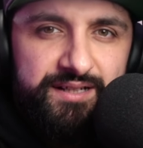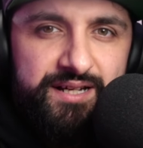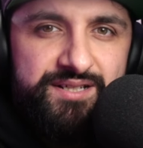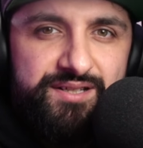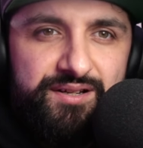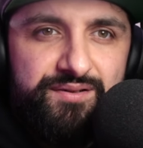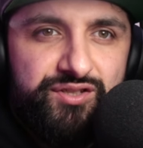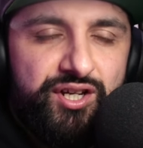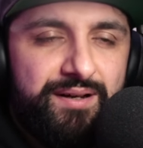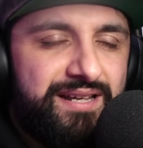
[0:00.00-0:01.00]
is
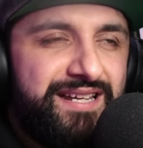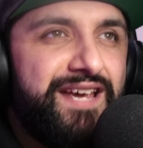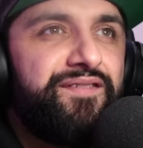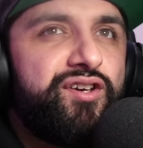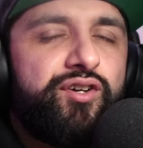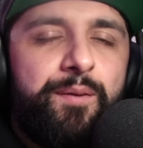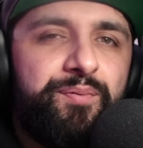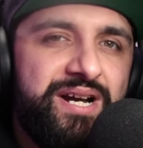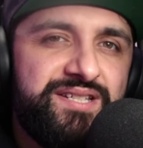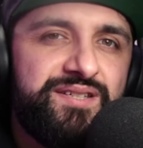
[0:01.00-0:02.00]
giving you
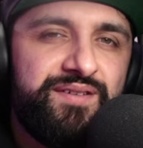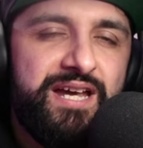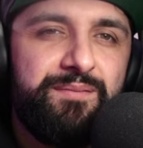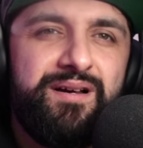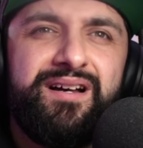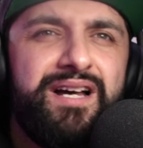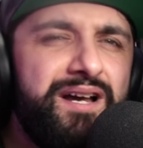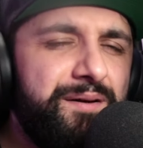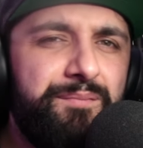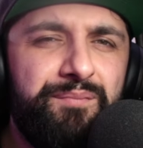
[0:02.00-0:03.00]
comprehensive game uh,
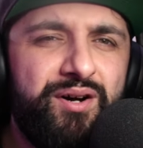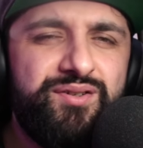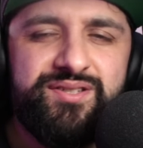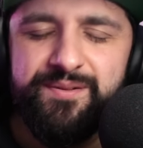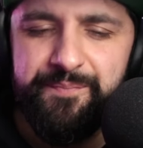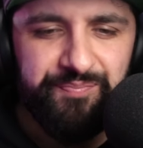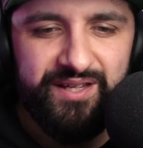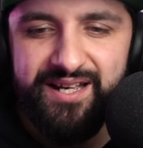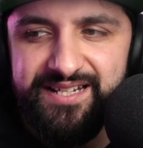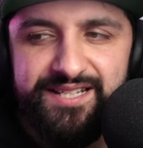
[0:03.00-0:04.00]
modes.
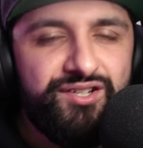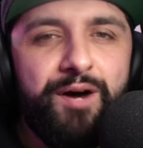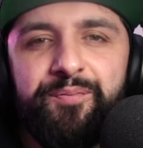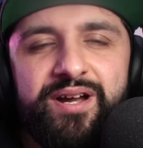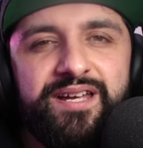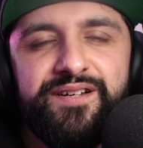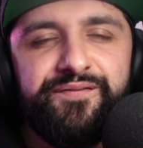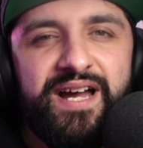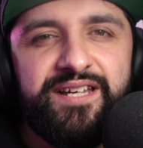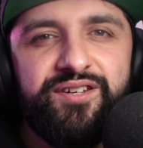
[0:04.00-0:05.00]
It doesn't operate in a
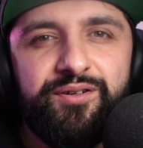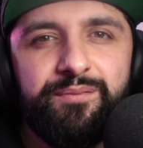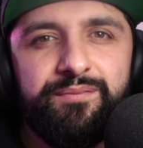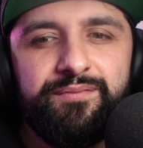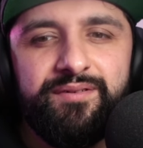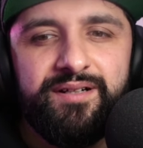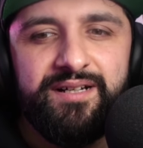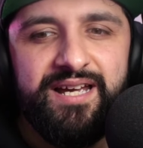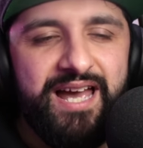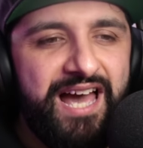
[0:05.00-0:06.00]
vacuum.
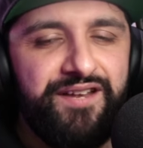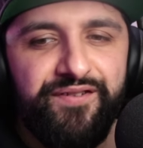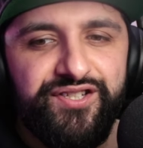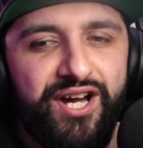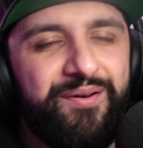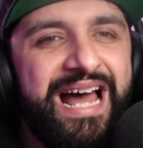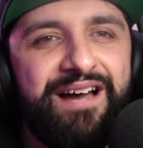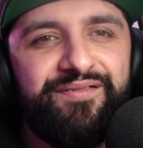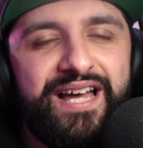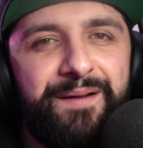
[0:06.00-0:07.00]
And if you don't
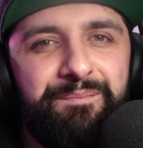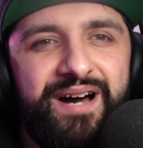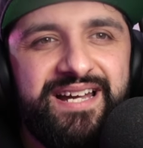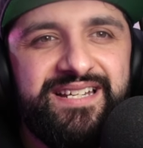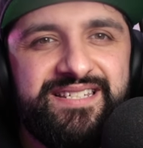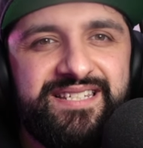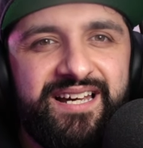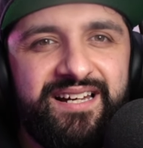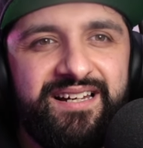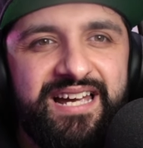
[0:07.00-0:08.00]
have that
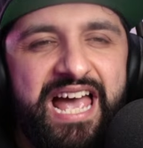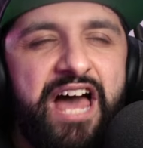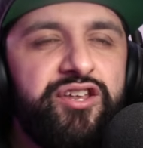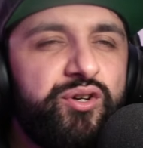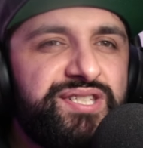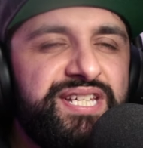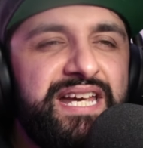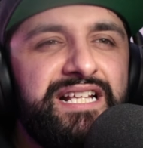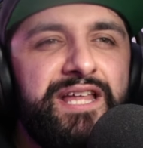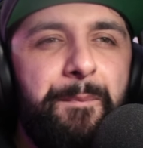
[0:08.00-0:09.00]
mindset and you're
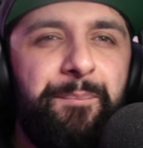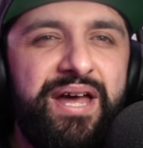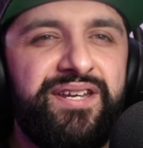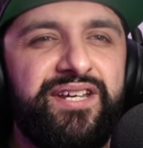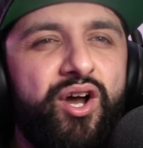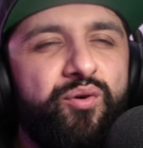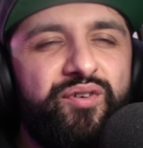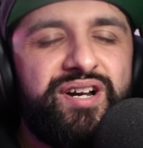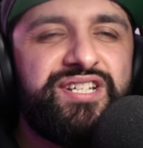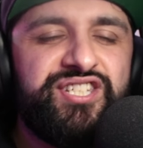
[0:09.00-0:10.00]
sitting there bending over,
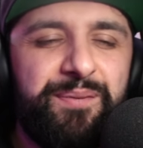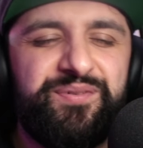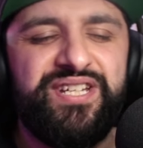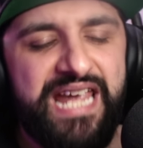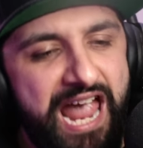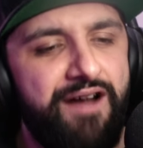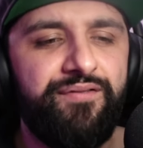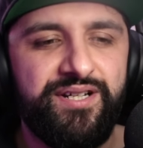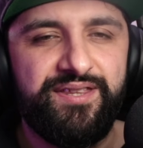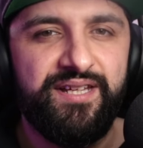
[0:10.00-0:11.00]
accepting
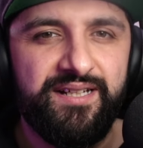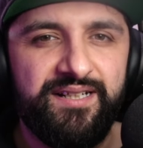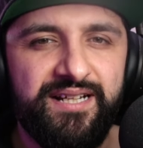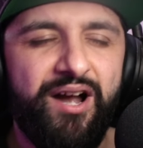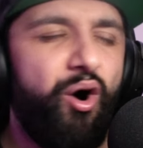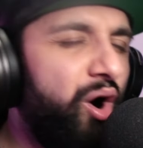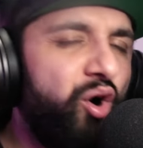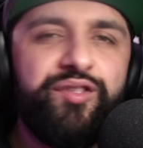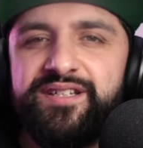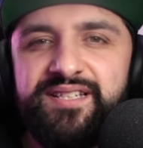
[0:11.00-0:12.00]
everything all
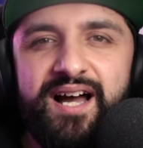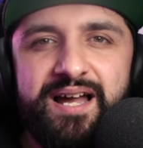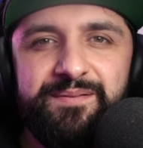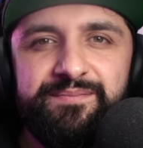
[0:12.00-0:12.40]
the time,